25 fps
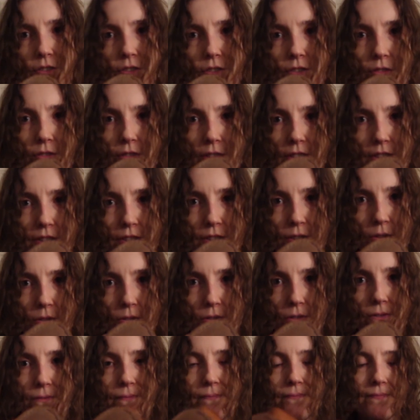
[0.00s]
to the
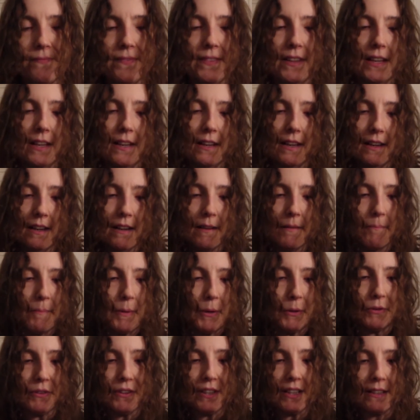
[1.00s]
sole,
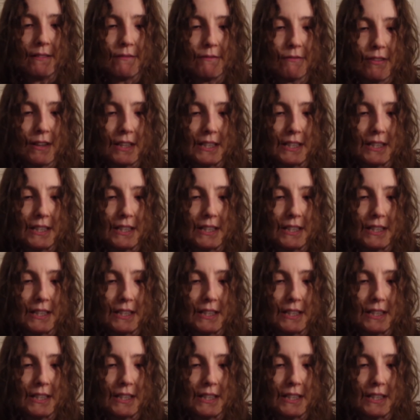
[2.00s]
both in